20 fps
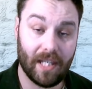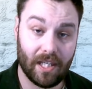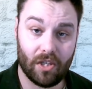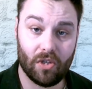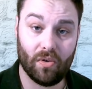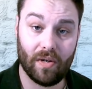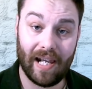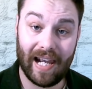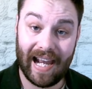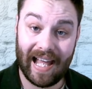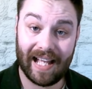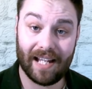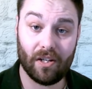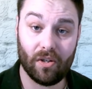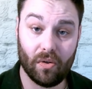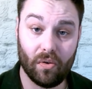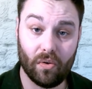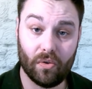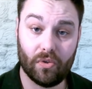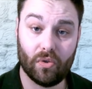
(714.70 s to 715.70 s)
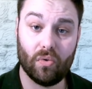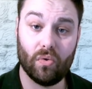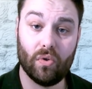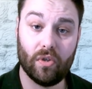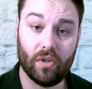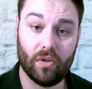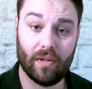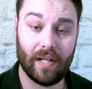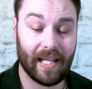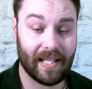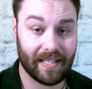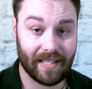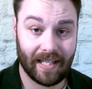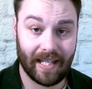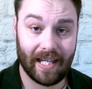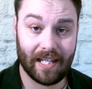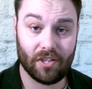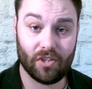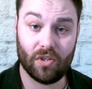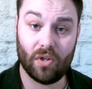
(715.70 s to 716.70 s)
your landlord or your letting
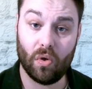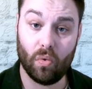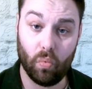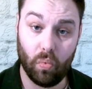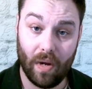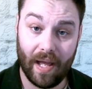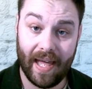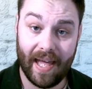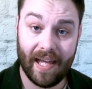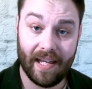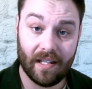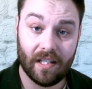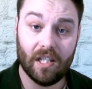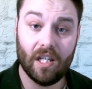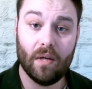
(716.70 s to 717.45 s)
agent aware,